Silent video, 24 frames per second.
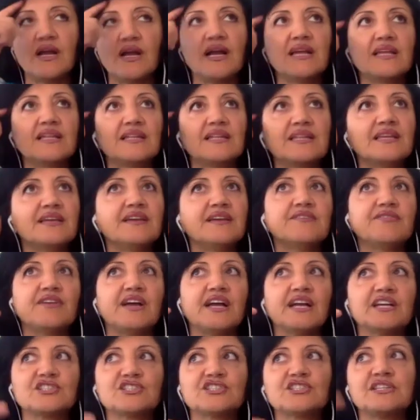I live
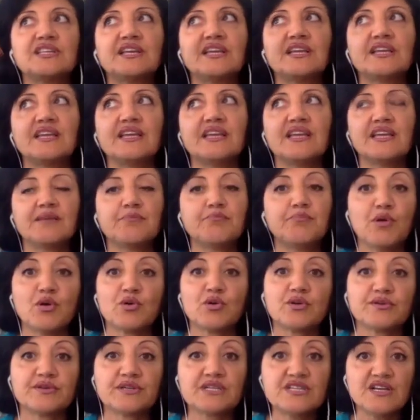actually in
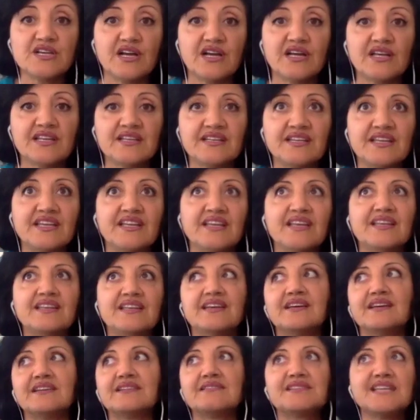Boca Raton in
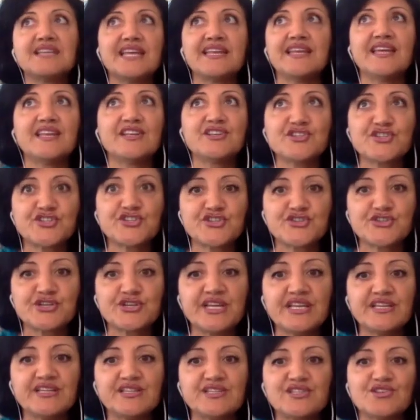a dead-end
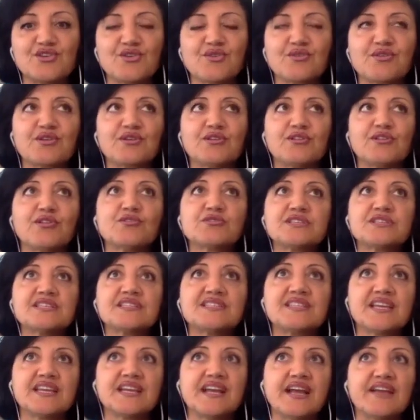street. So the closest
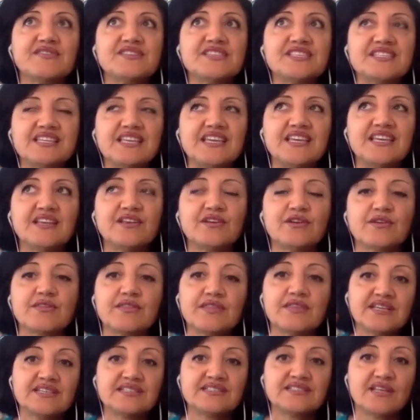thing I've seen are
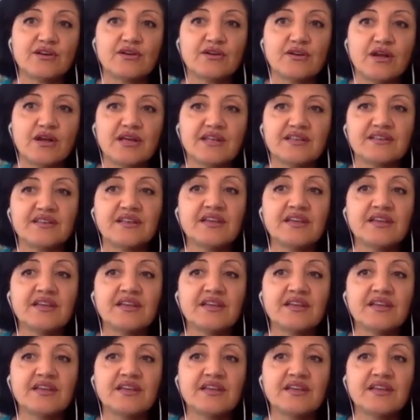things that are on